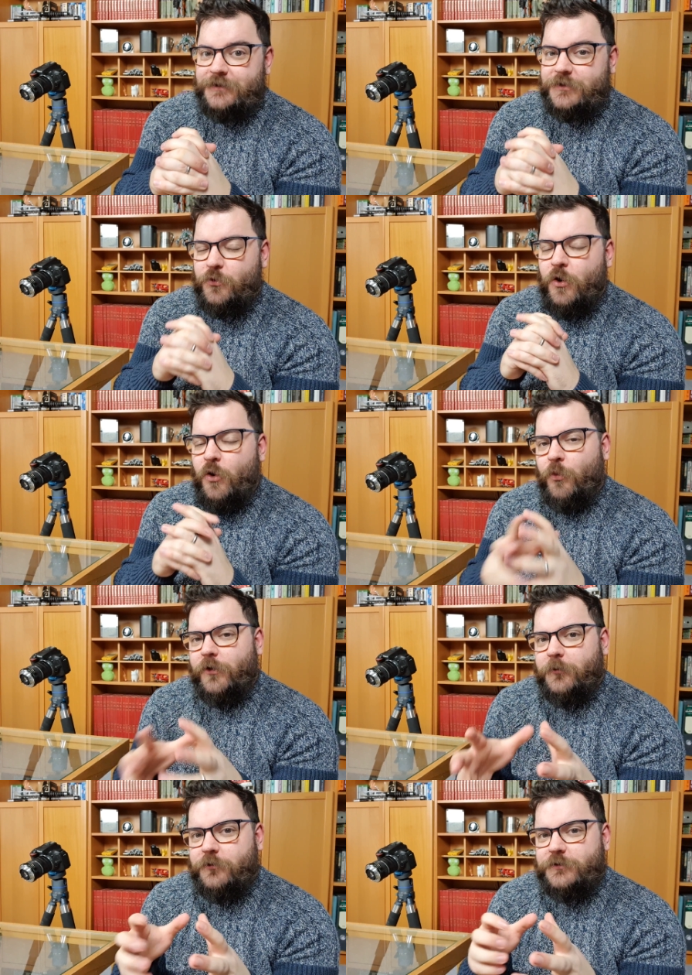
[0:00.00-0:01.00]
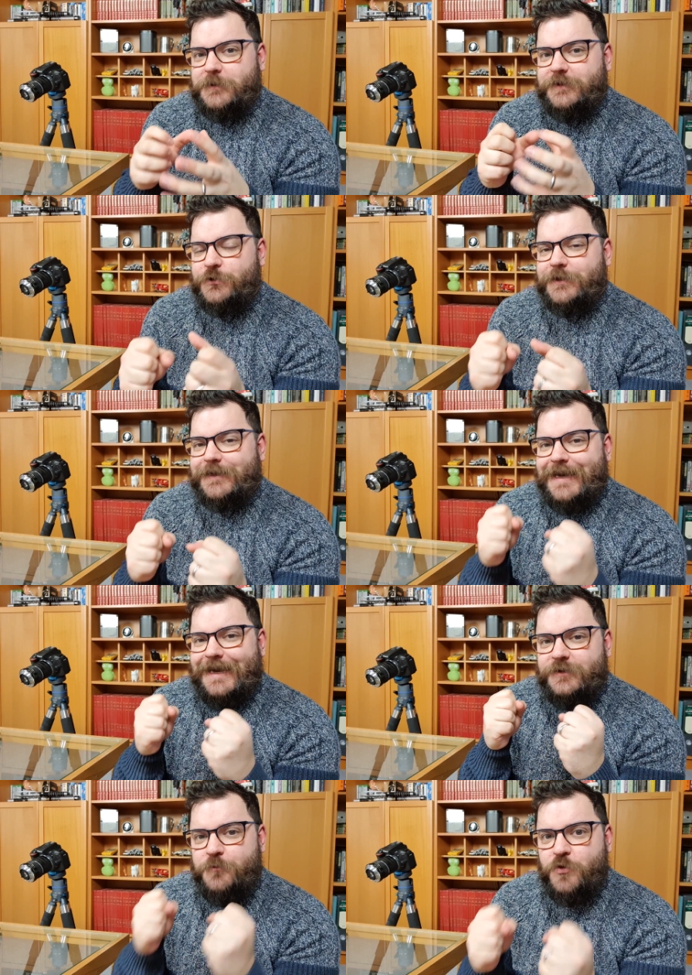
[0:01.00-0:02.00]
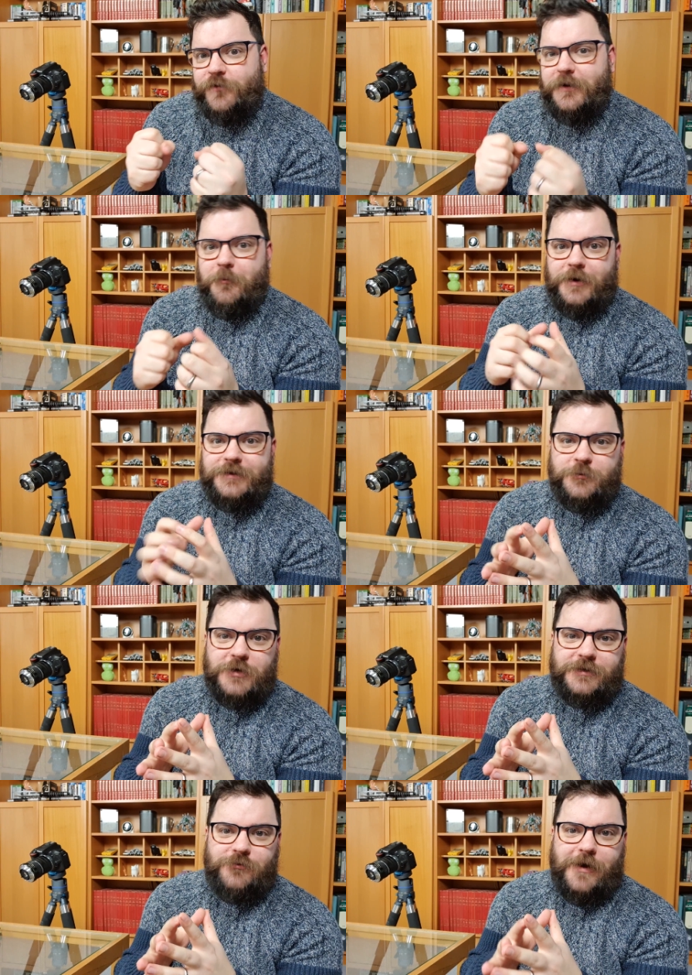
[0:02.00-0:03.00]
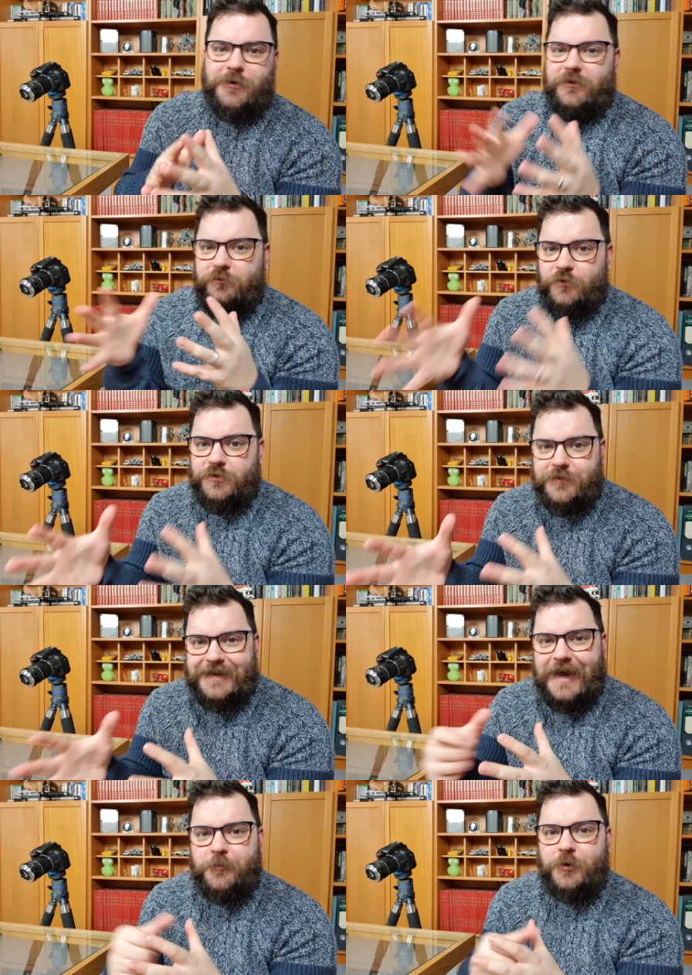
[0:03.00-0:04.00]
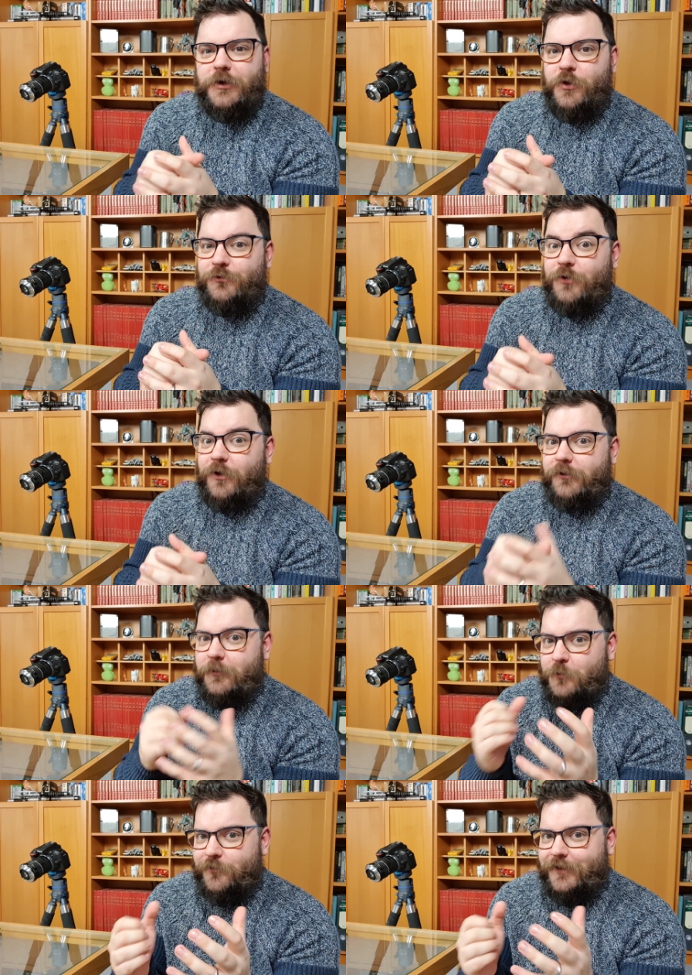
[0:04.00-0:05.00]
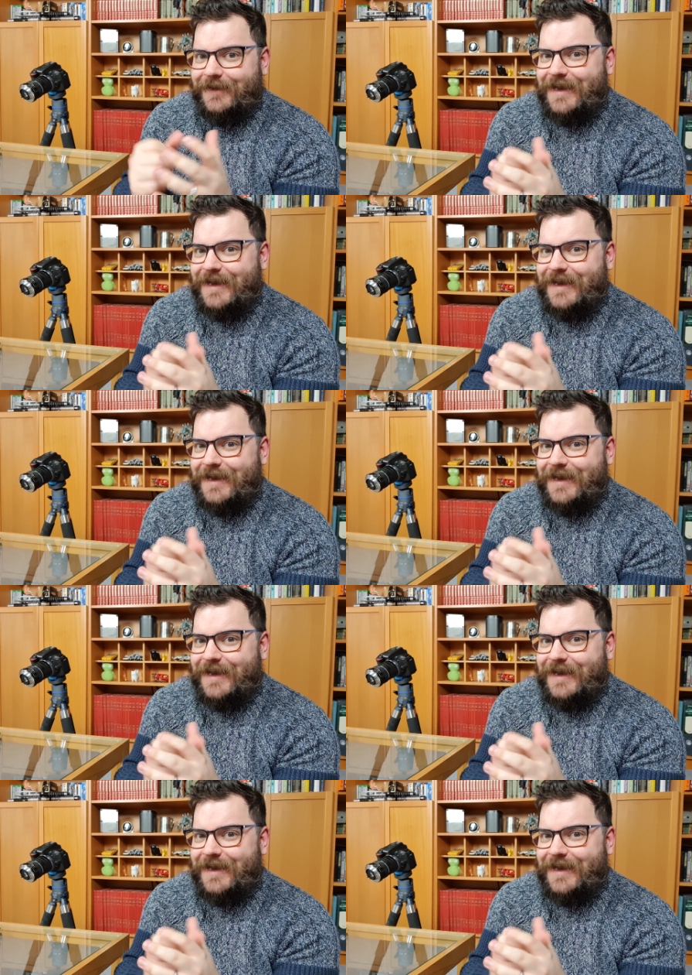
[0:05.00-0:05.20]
So what I'm going to be doing is moving my subject around in front of the camera rather than moving the